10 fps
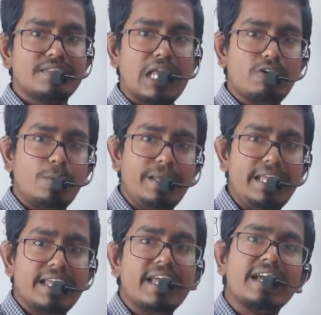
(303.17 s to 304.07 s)
there will
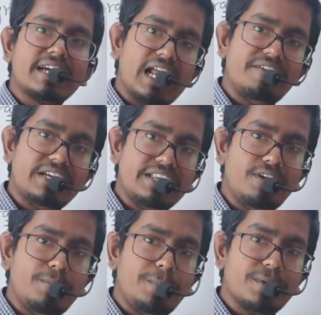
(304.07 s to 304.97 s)
be gravity
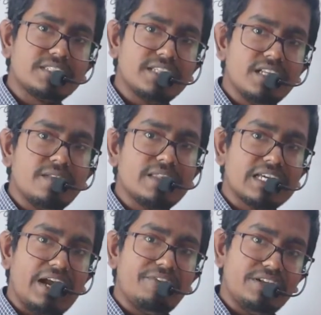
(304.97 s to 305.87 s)
will be present, the
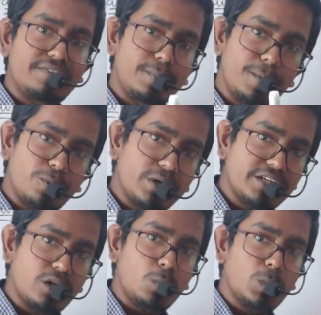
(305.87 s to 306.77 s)
gravity will be
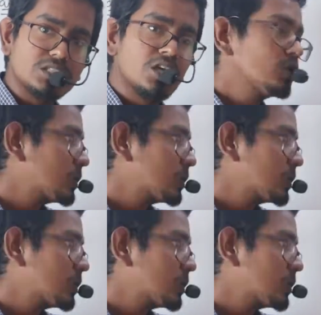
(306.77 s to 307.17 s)
pulling downwards,